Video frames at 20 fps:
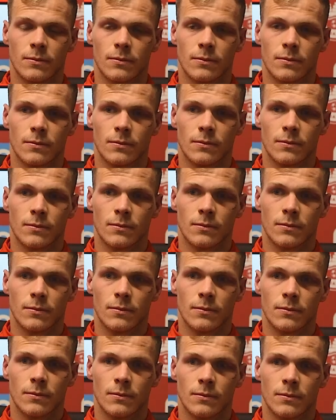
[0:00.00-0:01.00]

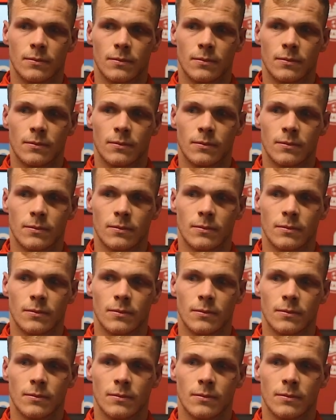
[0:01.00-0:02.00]

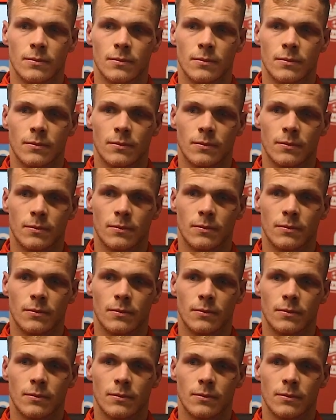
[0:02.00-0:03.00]

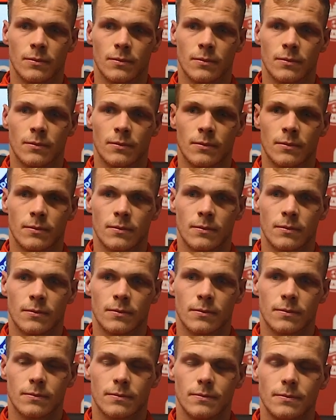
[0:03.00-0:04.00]

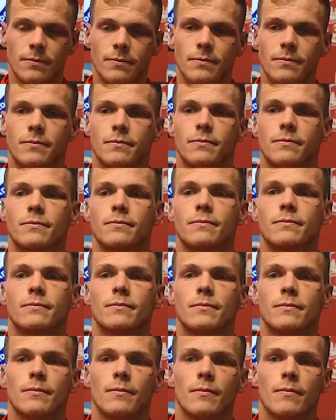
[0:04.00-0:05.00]

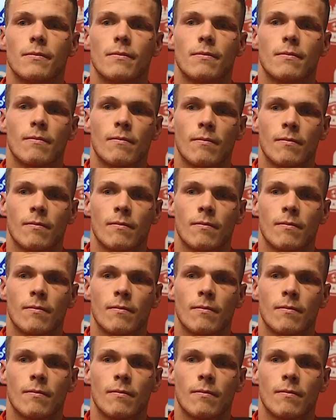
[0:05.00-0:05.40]
[no speech]